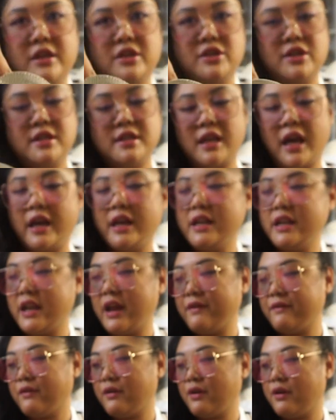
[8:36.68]
It's just I
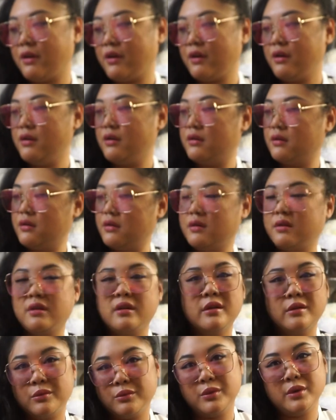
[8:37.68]
never
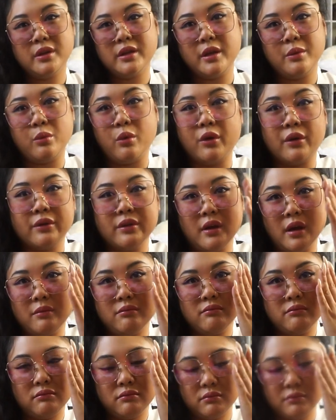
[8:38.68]
really wore
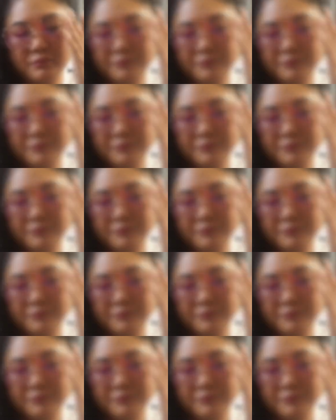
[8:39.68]
them.